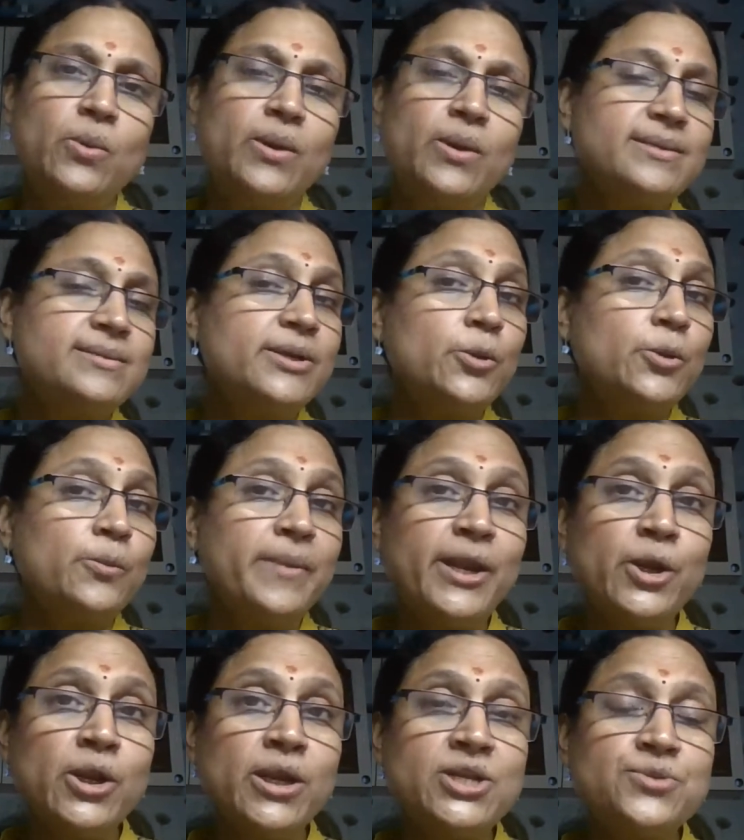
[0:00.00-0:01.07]
What does a
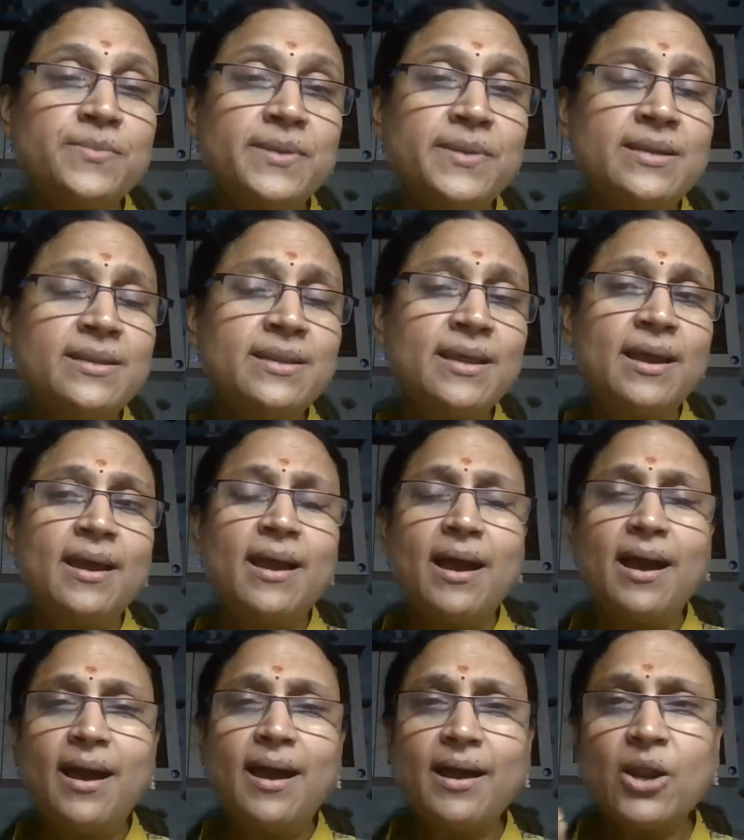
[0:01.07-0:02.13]
domain knowledge mean?
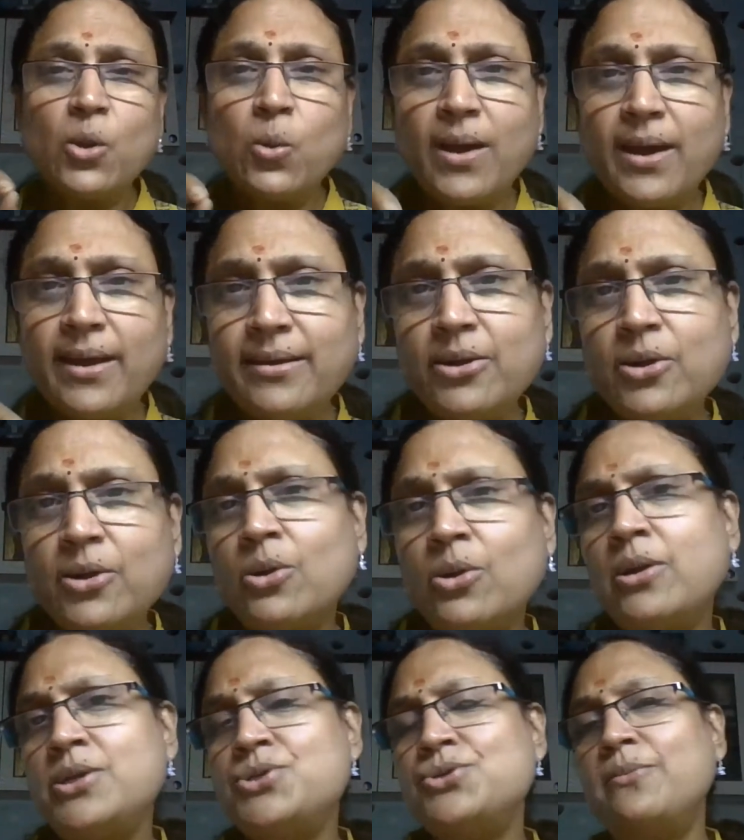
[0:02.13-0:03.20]
Acquire a
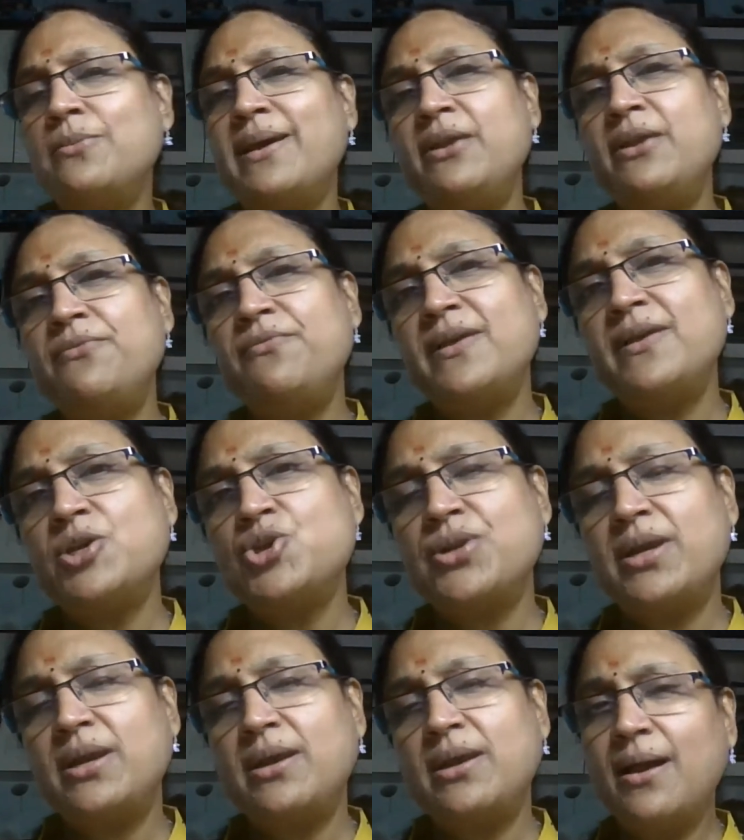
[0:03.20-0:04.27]
knowledge on
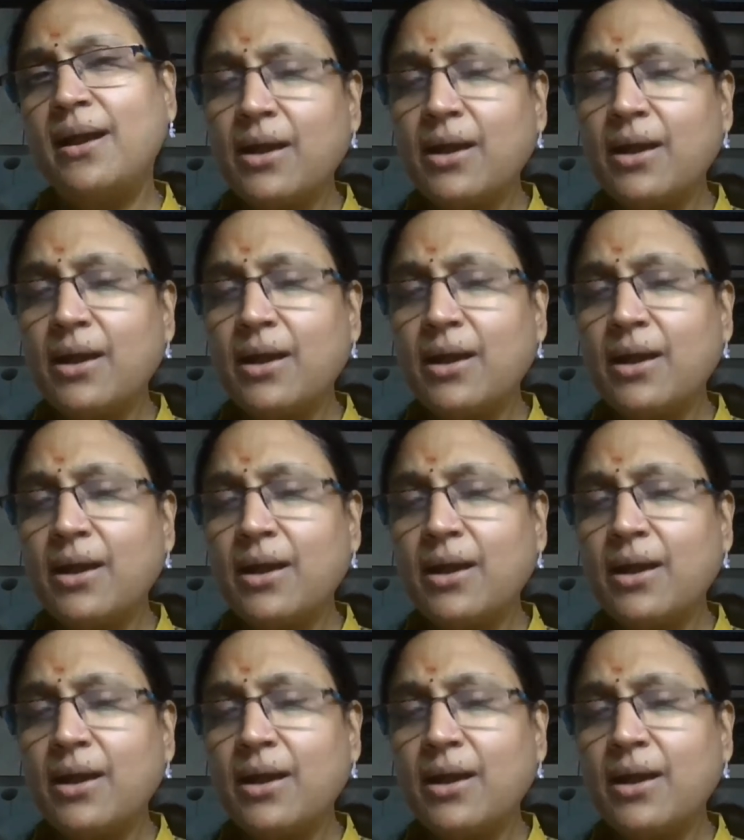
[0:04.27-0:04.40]
manufacturing,